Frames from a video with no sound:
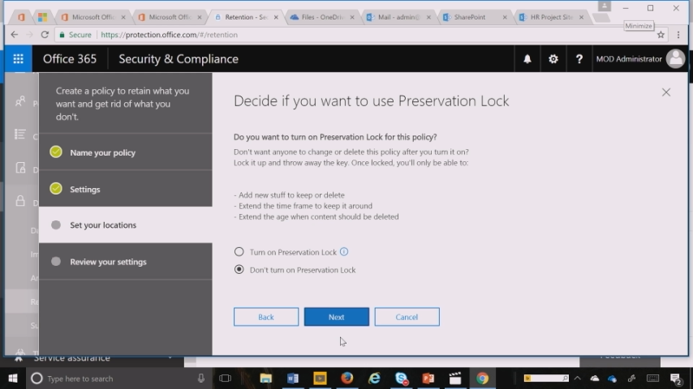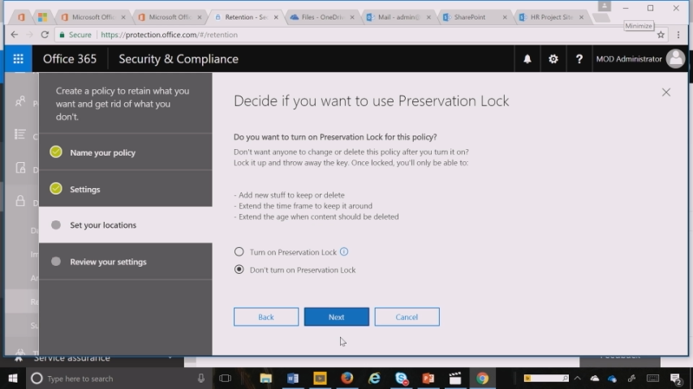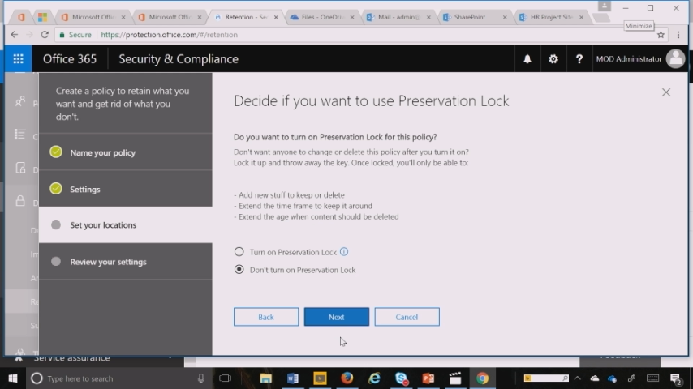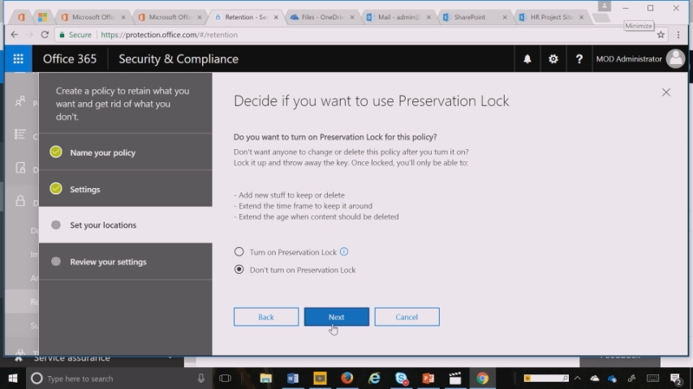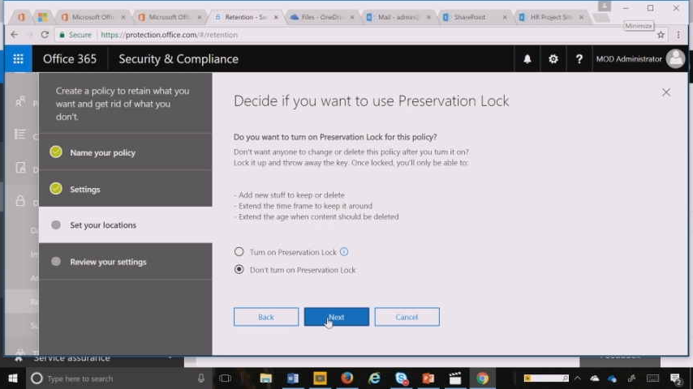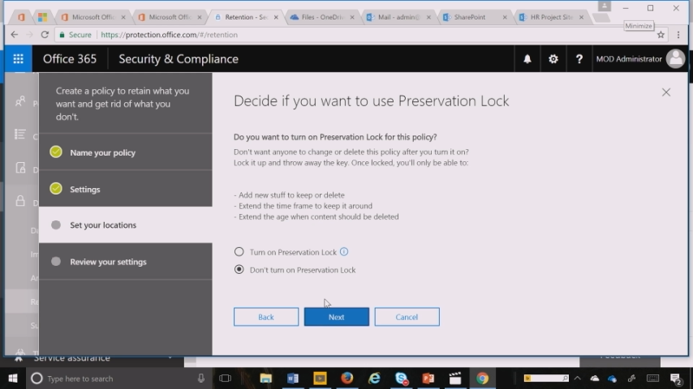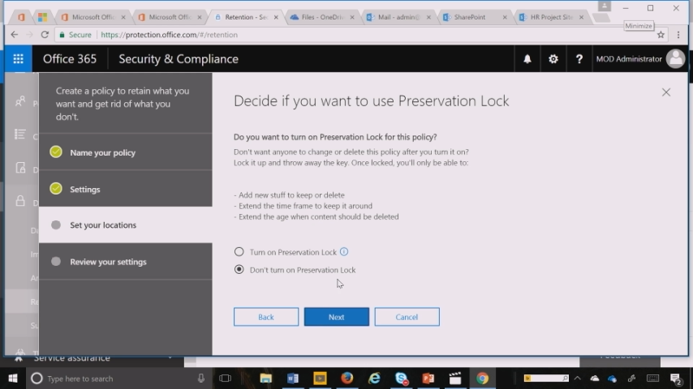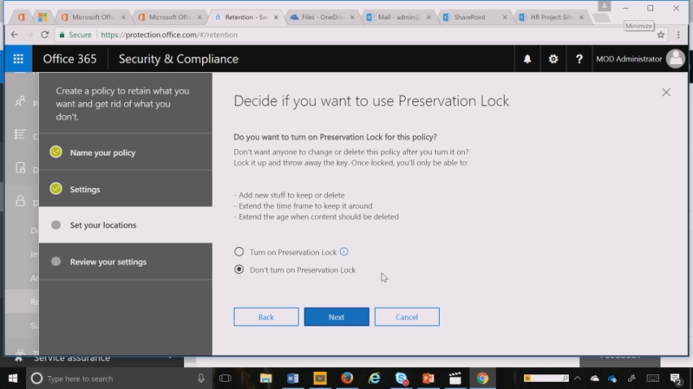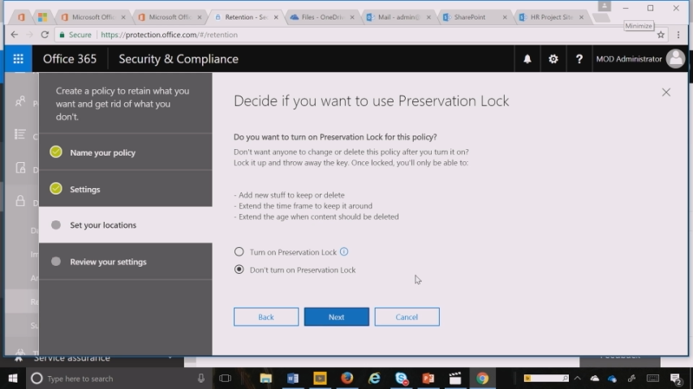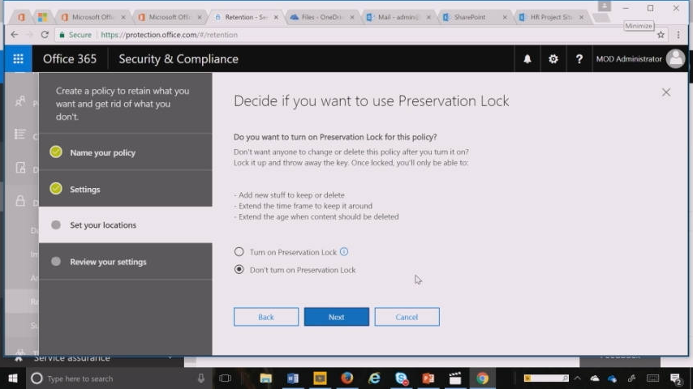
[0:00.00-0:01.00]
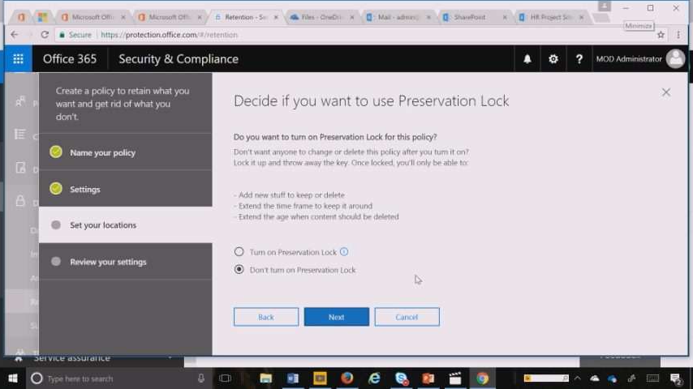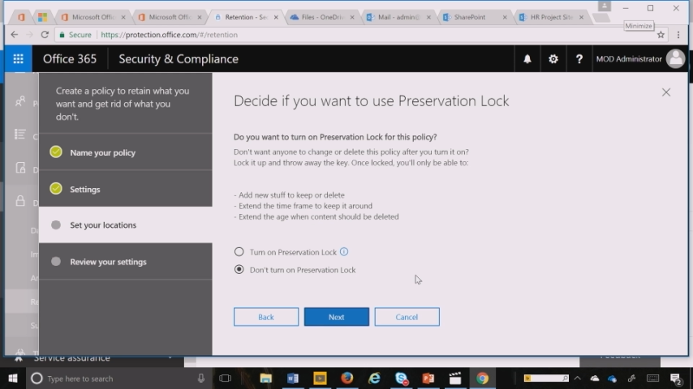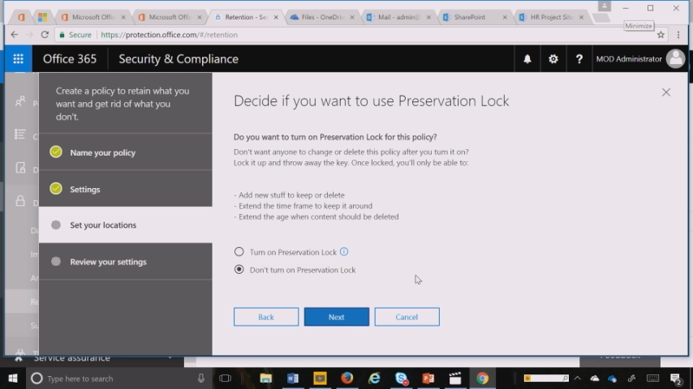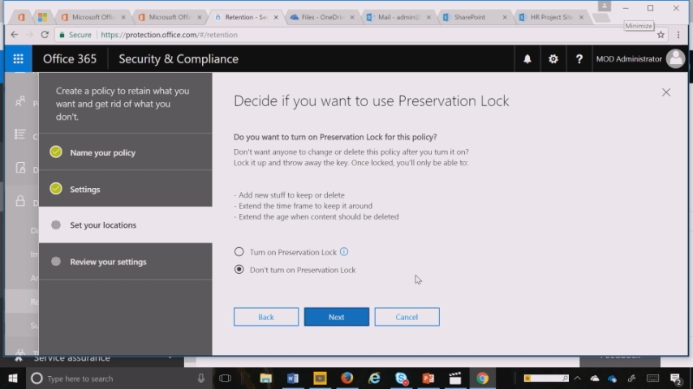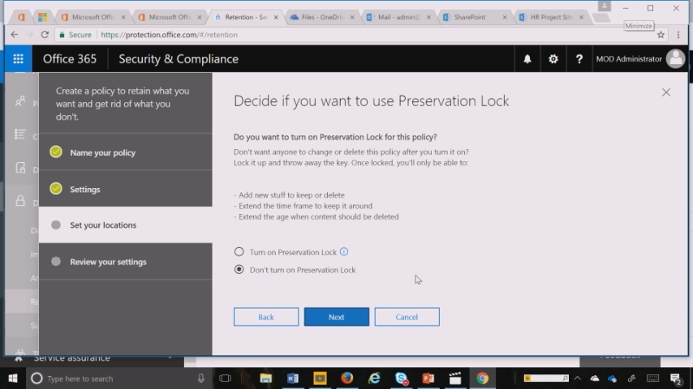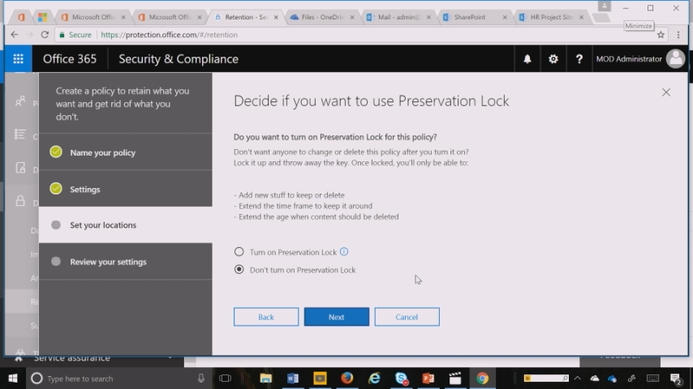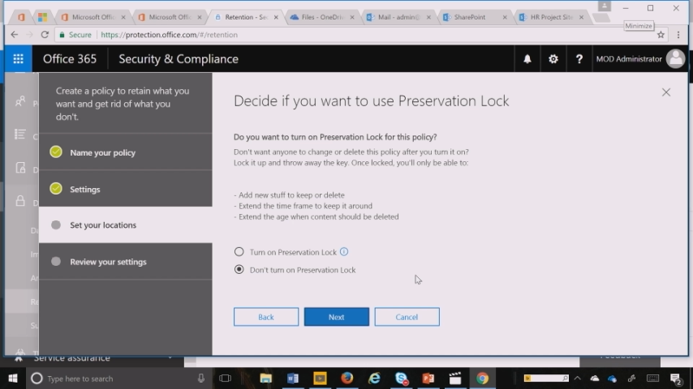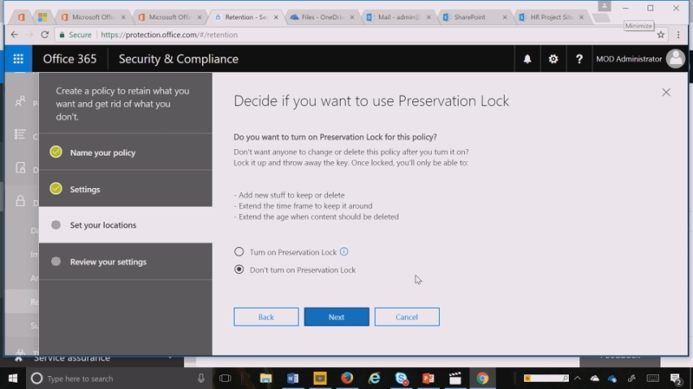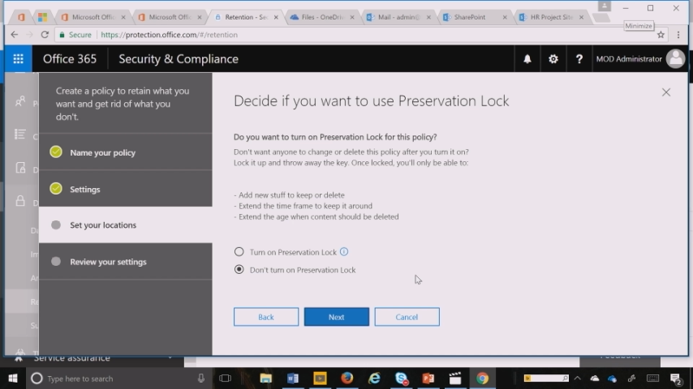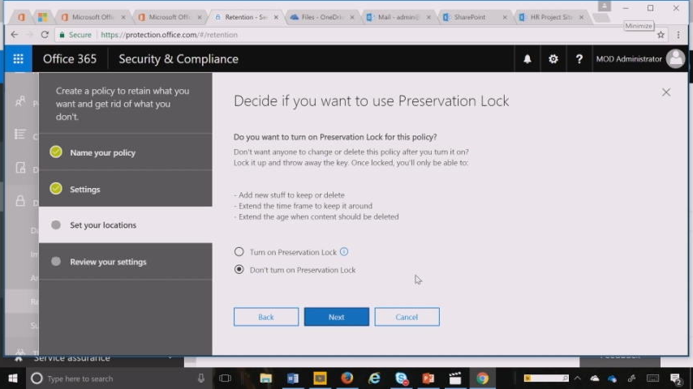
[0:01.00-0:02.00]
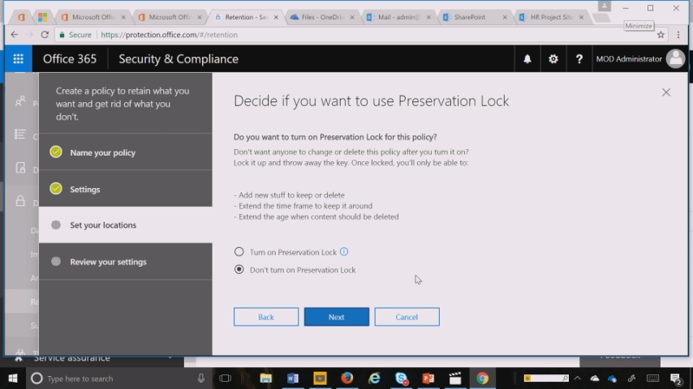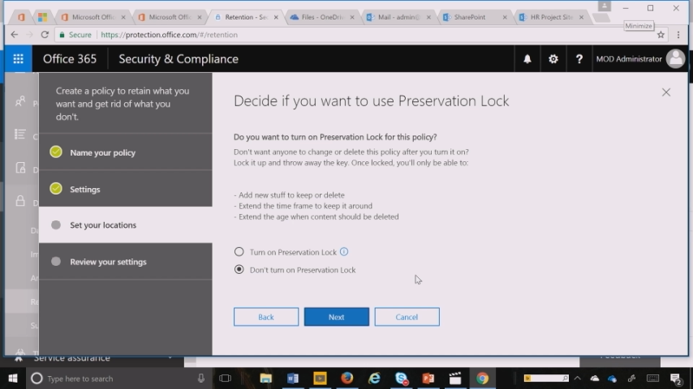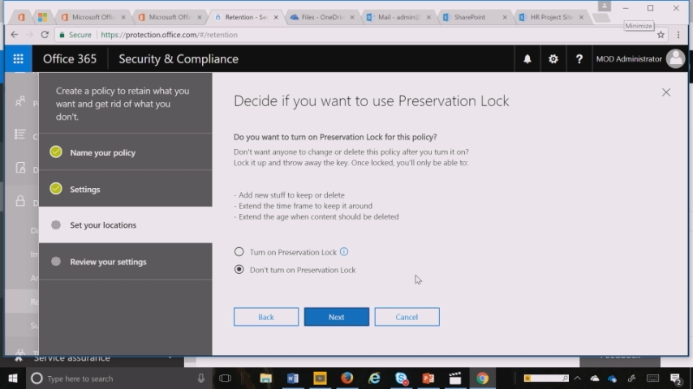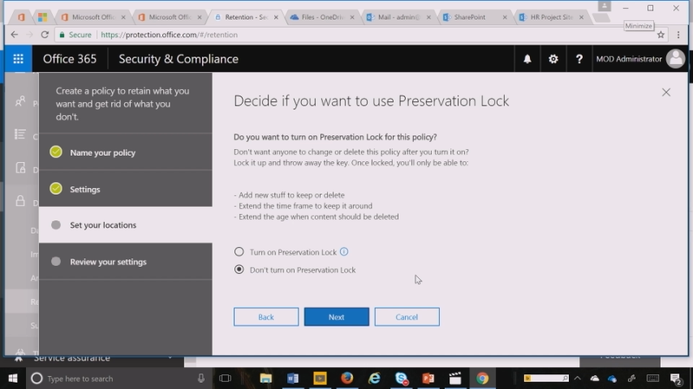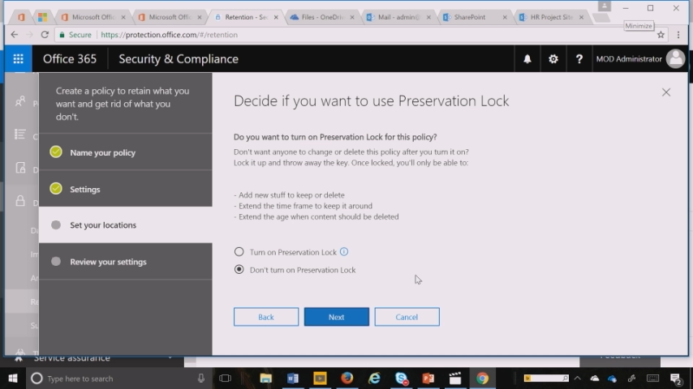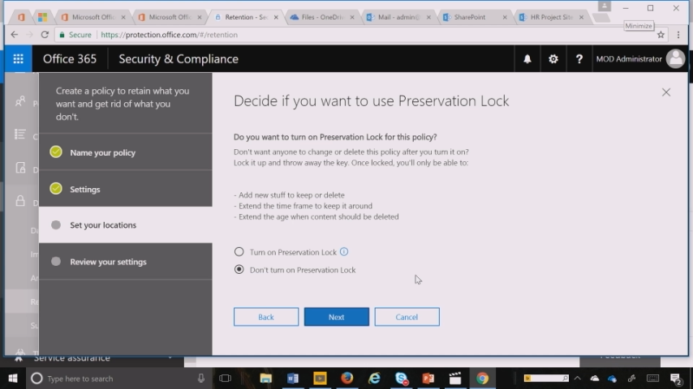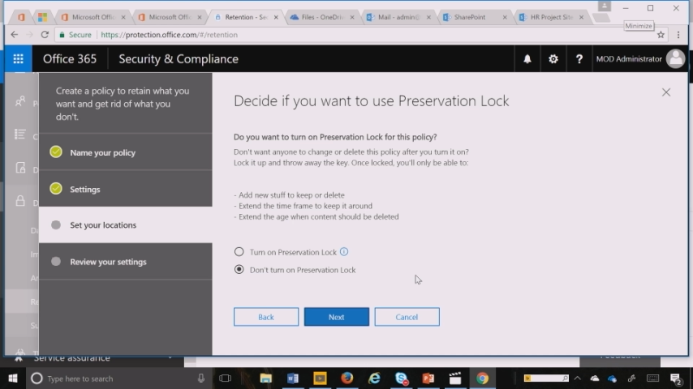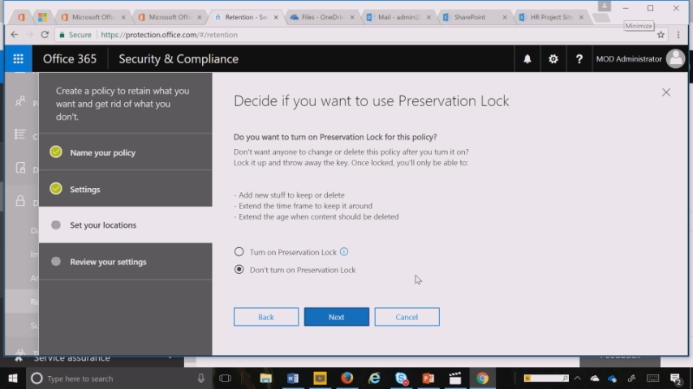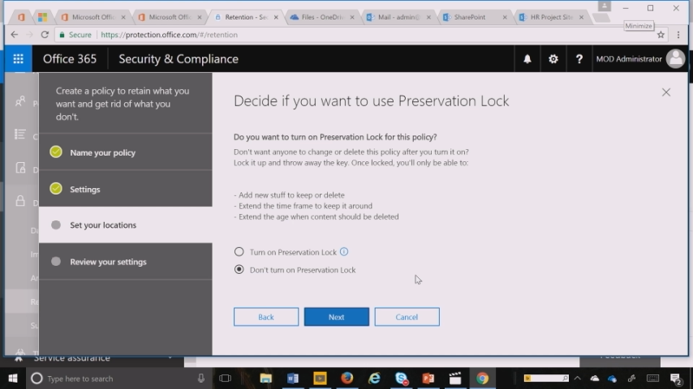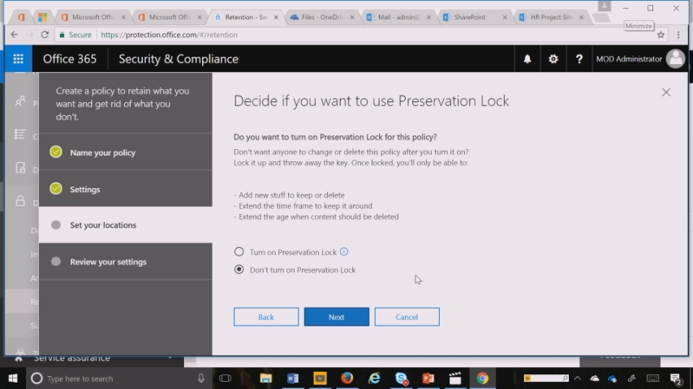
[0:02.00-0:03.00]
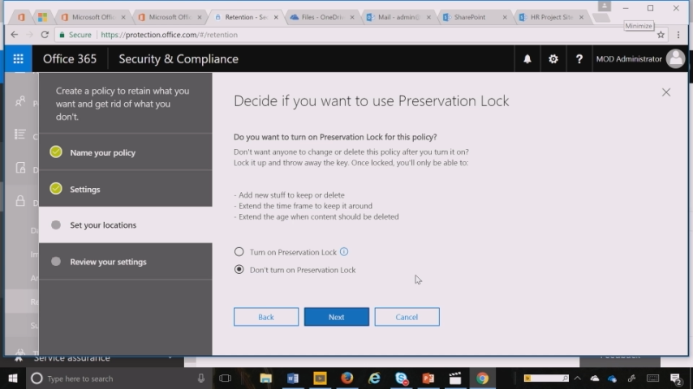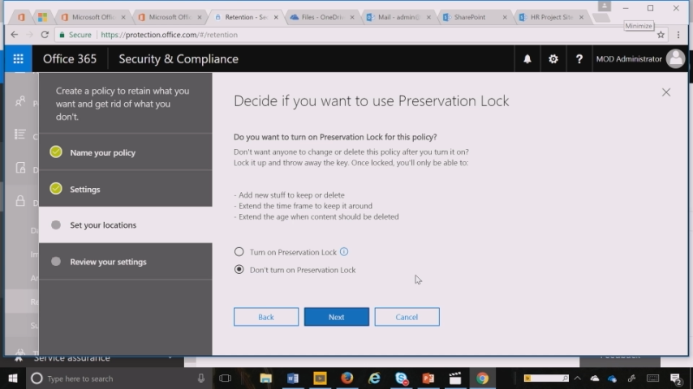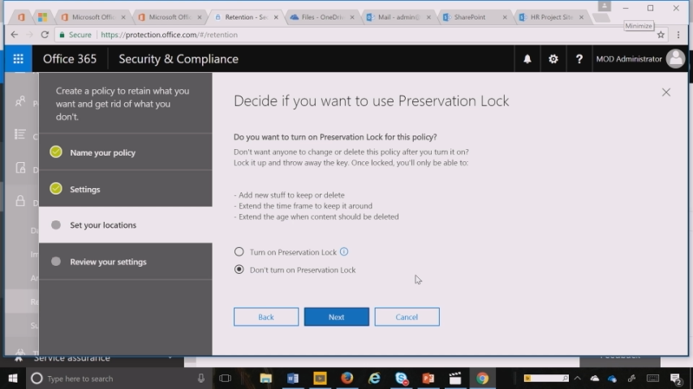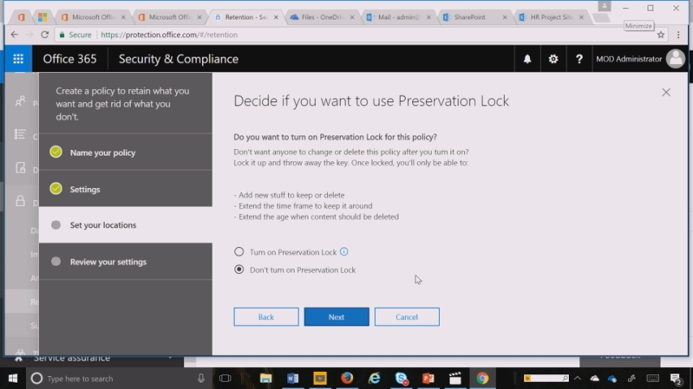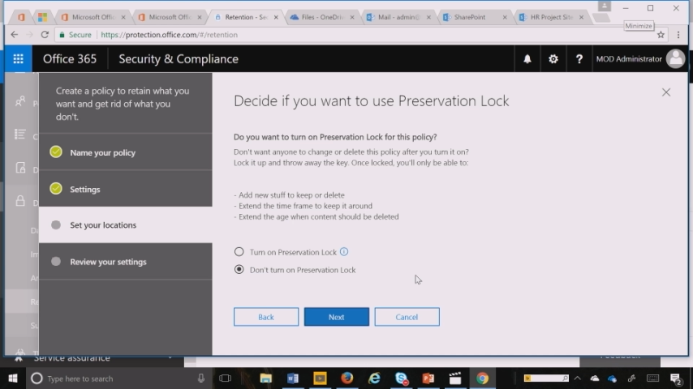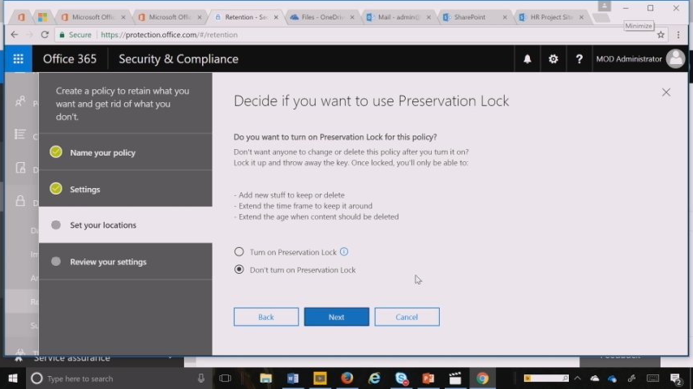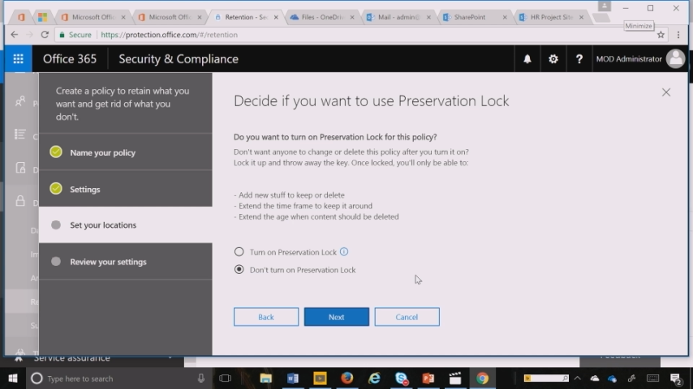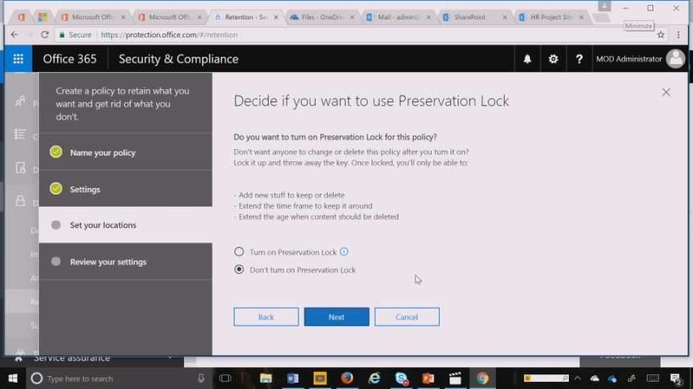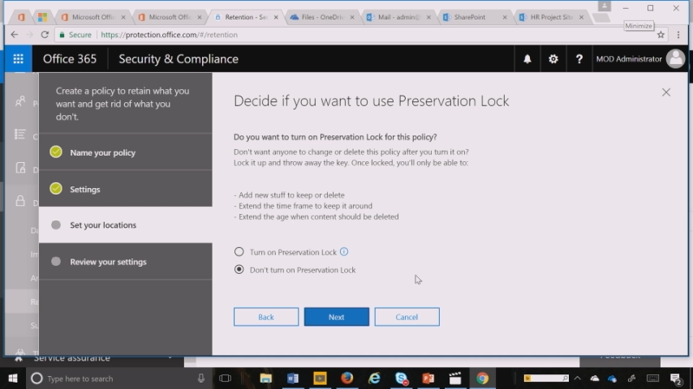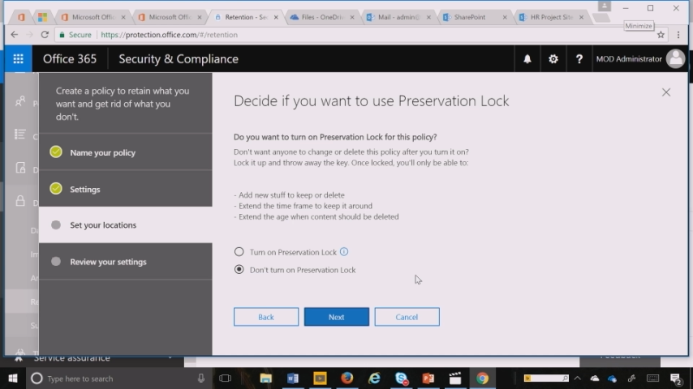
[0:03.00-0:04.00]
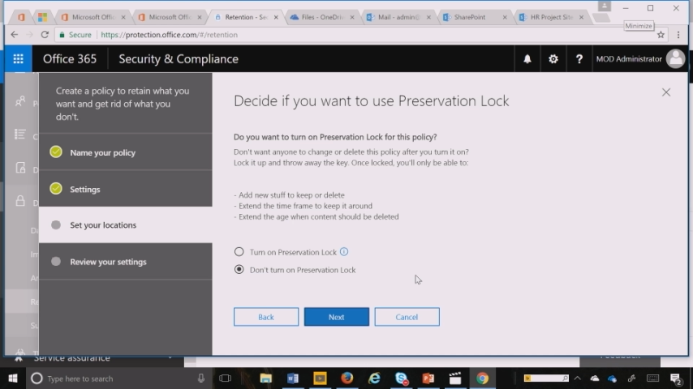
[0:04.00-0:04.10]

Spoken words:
(no speaker visible)